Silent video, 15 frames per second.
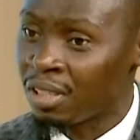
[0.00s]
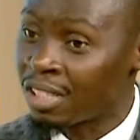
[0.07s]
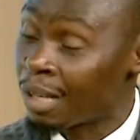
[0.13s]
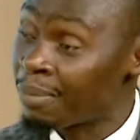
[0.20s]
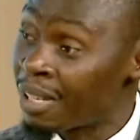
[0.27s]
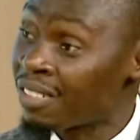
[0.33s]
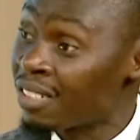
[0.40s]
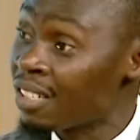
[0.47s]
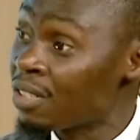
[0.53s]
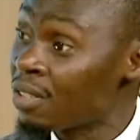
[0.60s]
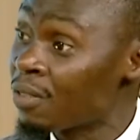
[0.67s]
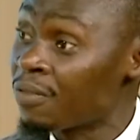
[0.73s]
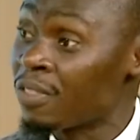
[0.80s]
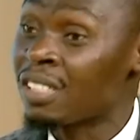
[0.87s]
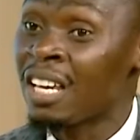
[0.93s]
Chapter
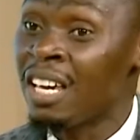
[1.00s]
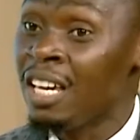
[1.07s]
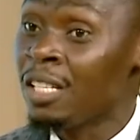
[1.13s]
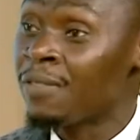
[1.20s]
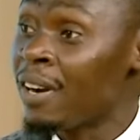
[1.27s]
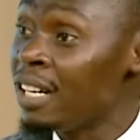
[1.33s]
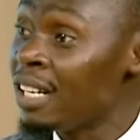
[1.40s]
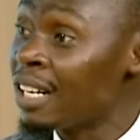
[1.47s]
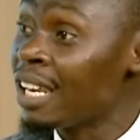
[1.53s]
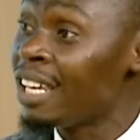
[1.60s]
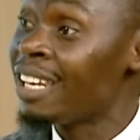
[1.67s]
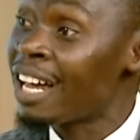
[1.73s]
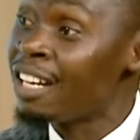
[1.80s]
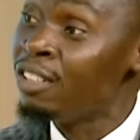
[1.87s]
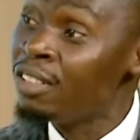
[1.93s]
6 of it is very
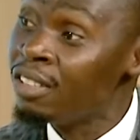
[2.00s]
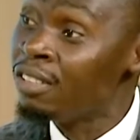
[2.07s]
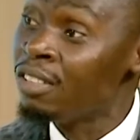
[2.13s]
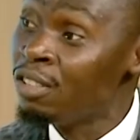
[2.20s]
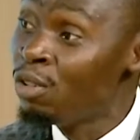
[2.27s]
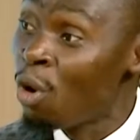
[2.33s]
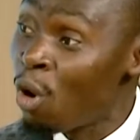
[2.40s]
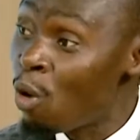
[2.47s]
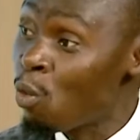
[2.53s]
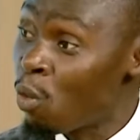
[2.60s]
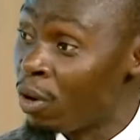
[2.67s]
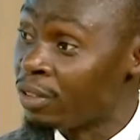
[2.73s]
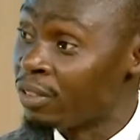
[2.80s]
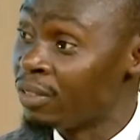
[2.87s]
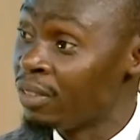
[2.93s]
clear that no
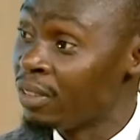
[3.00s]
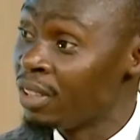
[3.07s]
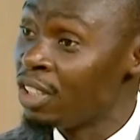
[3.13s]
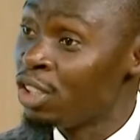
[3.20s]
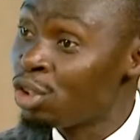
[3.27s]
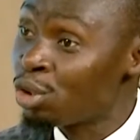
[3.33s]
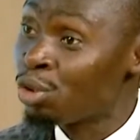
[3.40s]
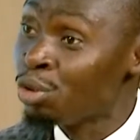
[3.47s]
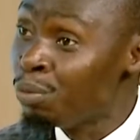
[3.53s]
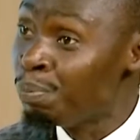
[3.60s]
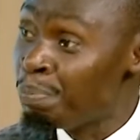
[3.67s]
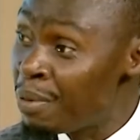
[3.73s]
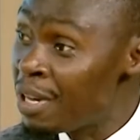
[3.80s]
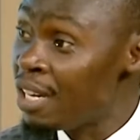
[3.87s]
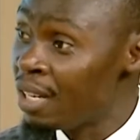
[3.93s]
one
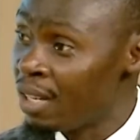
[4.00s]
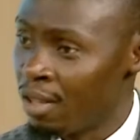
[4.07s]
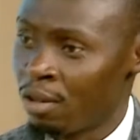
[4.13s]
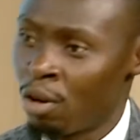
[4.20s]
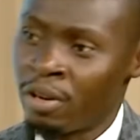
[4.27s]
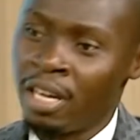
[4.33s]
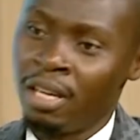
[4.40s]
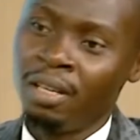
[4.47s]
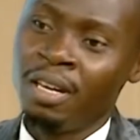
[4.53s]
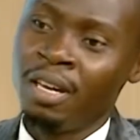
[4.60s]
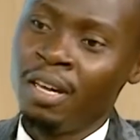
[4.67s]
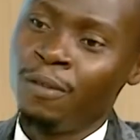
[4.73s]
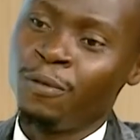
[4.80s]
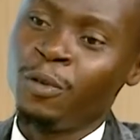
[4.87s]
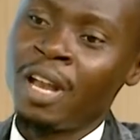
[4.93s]
should be, okay,
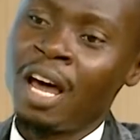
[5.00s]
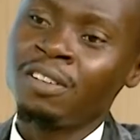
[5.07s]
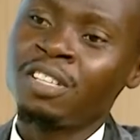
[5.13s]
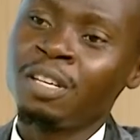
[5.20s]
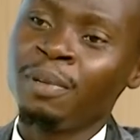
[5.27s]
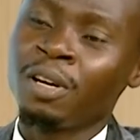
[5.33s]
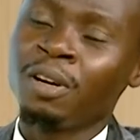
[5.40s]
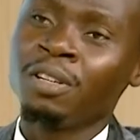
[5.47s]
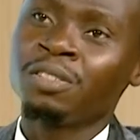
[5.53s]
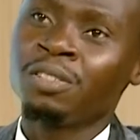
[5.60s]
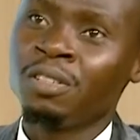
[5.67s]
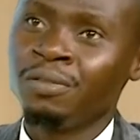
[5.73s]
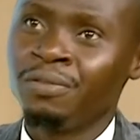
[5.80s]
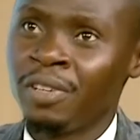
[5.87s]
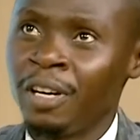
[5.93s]
if we now say because
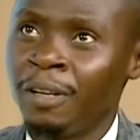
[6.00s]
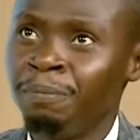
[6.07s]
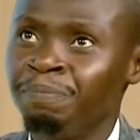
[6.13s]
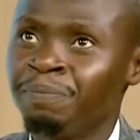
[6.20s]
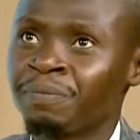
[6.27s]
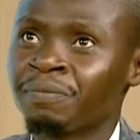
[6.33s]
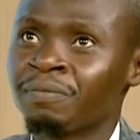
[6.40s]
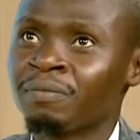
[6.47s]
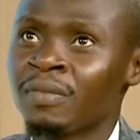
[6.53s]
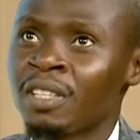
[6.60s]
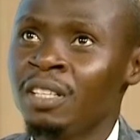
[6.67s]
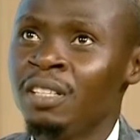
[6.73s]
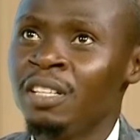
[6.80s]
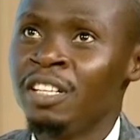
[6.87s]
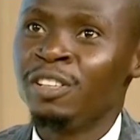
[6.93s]
of
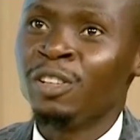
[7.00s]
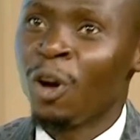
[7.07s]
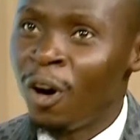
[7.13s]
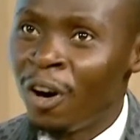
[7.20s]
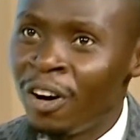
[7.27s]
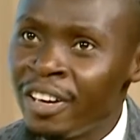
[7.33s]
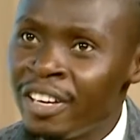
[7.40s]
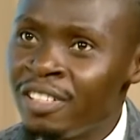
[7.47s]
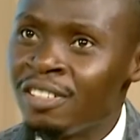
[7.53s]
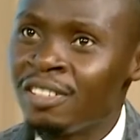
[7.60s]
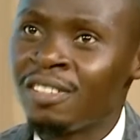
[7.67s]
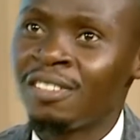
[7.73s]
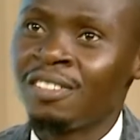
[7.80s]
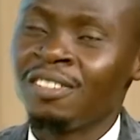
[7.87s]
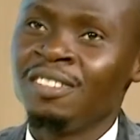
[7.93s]
the
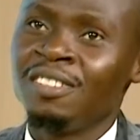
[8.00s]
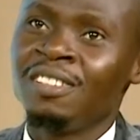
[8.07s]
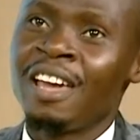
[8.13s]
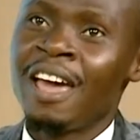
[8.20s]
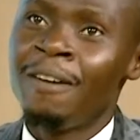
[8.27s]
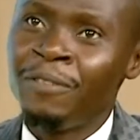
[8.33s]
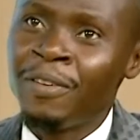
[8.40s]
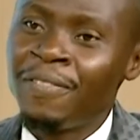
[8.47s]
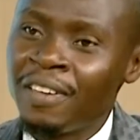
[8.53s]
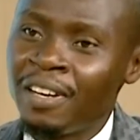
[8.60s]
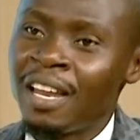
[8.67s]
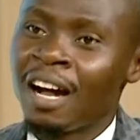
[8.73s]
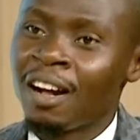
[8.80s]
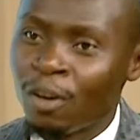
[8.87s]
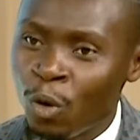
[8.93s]
noise,
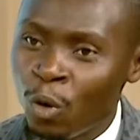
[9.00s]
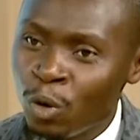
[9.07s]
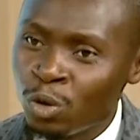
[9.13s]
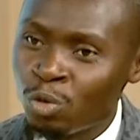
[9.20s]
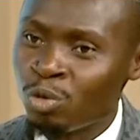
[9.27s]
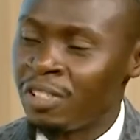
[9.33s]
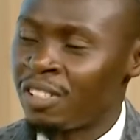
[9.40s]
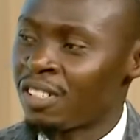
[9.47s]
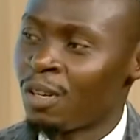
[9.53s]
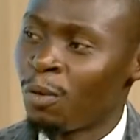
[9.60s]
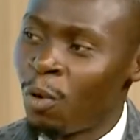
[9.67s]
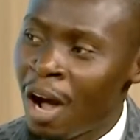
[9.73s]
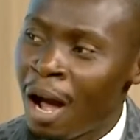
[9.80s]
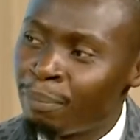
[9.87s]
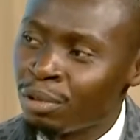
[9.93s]
everything that goes with
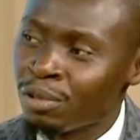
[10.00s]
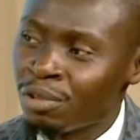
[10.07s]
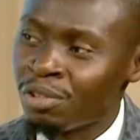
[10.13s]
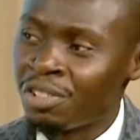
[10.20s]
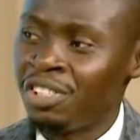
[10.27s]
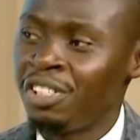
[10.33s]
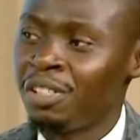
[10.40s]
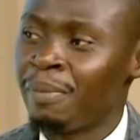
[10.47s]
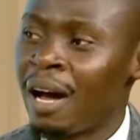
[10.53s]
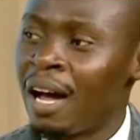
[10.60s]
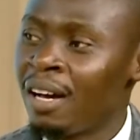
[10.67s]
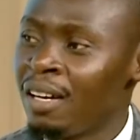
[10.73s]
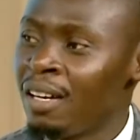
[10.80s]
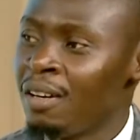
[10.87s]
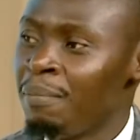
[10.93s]
what happened to
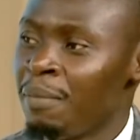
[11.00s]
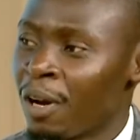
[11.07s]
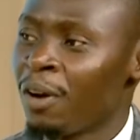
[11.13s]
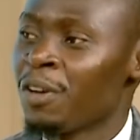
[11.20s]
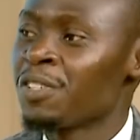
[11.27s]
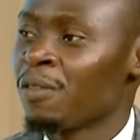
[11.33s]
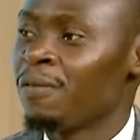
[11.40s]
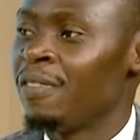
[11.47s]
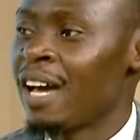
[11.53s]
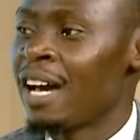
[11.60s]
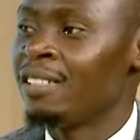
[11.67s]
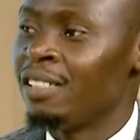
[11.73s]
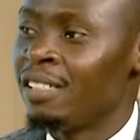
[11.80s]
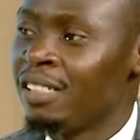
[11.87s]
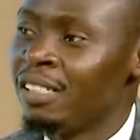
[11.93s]
Chidinma, because of
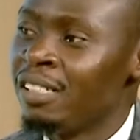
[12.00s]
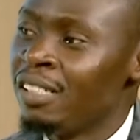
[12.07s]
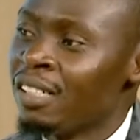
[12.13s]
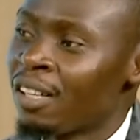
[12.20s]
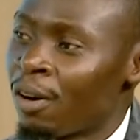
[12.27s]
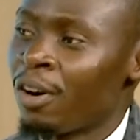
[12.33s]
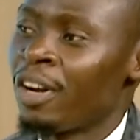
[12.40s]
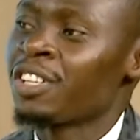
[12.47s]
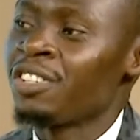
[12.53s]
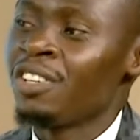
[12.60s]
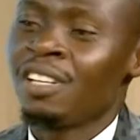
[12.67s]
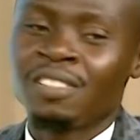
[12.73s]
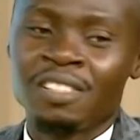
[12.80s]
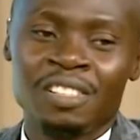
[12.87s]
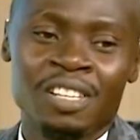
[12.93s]
that, the
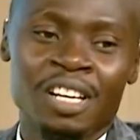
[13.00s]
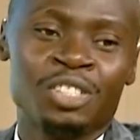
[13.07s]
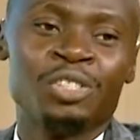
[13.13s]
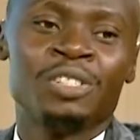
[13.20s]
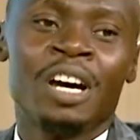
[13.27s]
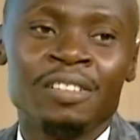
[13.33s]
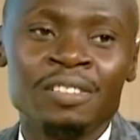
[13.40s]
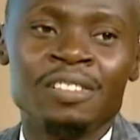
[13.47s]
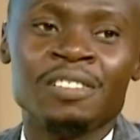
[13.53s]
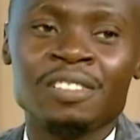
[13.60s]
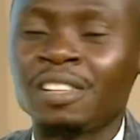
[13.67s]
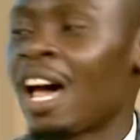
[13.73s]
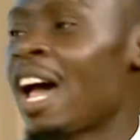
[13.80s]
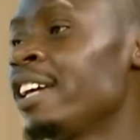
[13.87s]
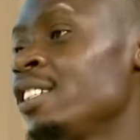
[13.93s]
correctional center should now
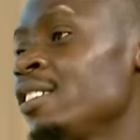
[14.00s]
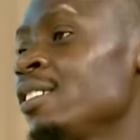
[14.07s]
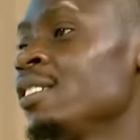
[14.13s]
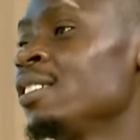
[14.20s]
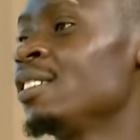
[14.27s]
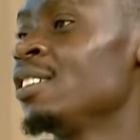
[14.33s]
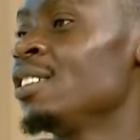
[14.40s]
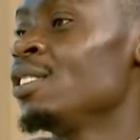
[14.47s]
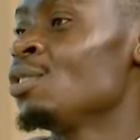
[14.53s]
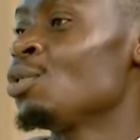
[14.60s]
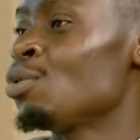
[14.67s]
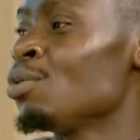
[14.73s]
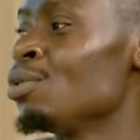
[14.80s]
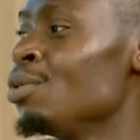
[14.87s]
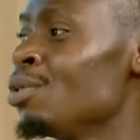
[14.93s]
decide
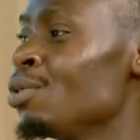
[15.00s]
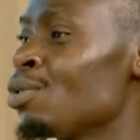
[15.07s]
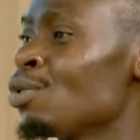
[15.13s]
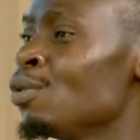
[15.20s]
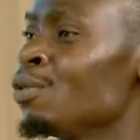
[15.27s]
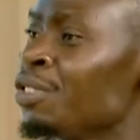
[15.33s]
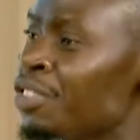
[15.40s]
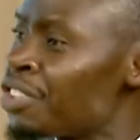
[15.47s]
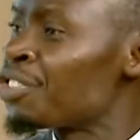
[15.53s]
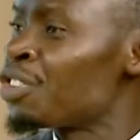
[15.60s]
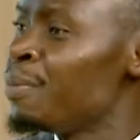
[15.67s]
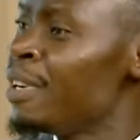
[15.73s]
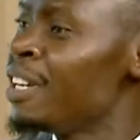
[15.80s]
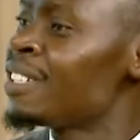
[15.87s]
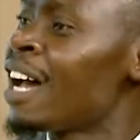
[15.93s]
to
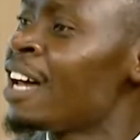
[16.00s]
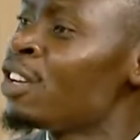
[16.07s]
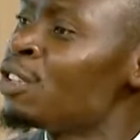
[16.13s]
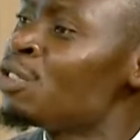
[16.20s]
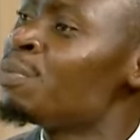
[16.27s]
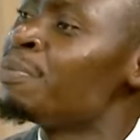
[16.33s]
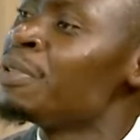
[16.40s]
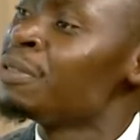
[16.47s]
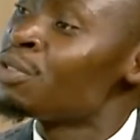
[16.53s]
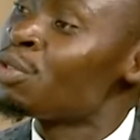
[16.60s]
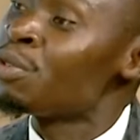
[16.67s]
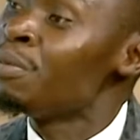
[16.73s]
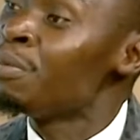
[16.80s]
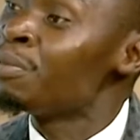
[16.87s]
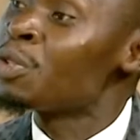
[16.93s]
discriminate and not
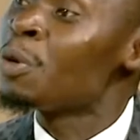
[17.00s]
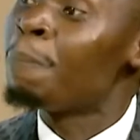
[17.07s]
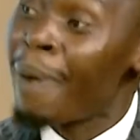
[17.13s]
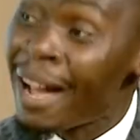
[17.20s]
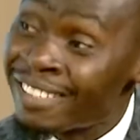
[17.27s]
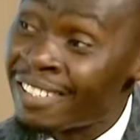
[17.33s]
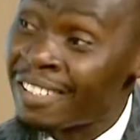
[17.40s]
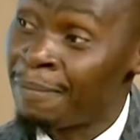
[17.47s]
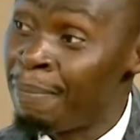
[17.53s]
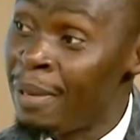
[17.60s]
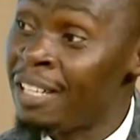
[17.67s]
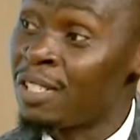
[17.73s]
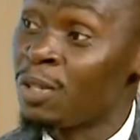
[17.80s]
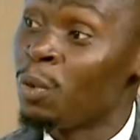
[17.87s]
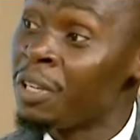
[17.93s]
to
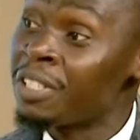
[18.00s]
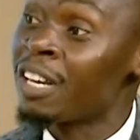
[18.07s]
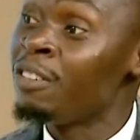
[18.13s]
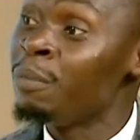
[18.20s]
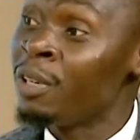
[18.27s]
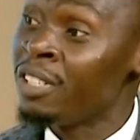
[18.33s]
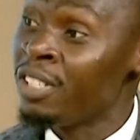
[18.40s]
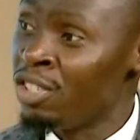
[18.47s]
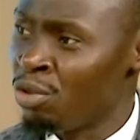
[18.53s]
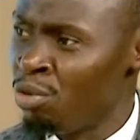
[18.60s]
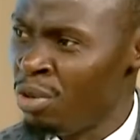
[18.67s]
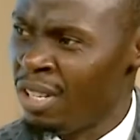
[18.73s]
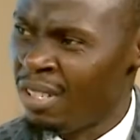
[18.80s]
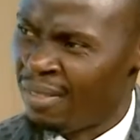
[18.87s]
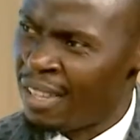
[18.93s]
participate in what everybody is
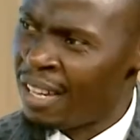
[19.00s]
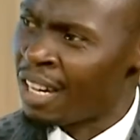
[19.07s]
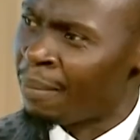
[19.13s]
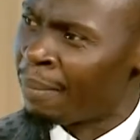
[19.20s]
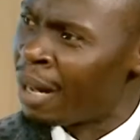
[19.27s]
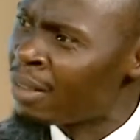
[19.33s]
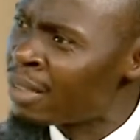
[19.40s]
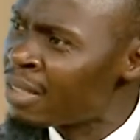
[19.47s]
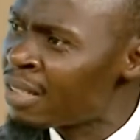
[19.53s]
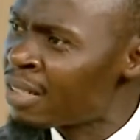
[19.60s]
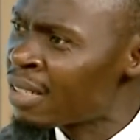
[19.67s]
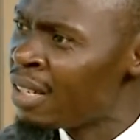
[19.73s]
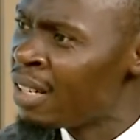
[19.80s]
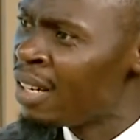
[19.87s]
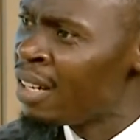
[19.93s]
doing. Think about it.